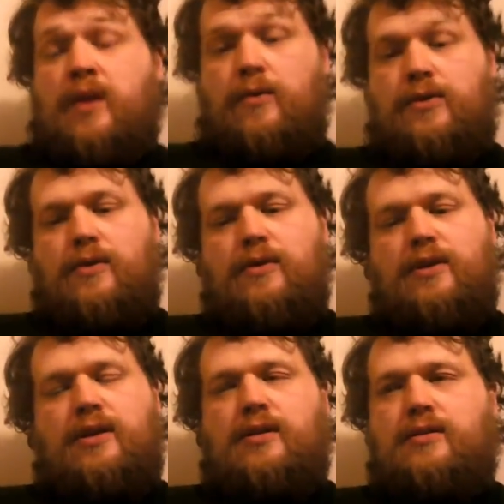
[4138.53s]
During
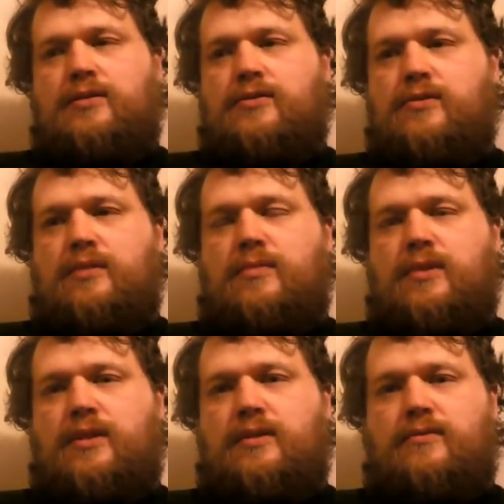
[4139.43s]
the stream
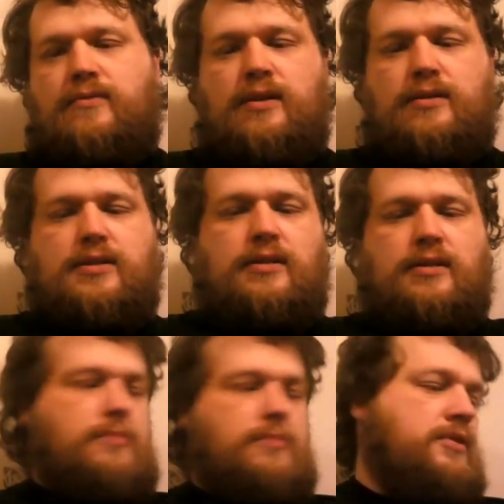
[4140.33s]
that V and
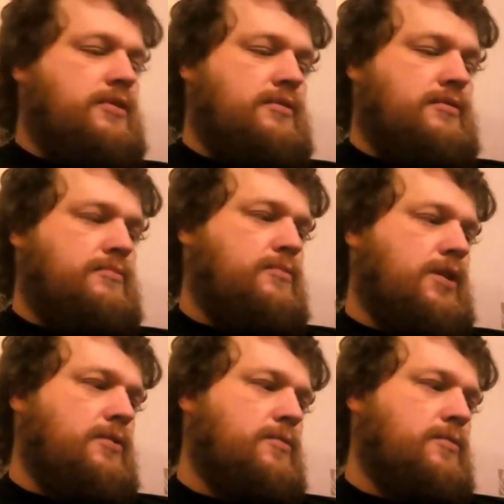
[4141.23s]
Sargon were on the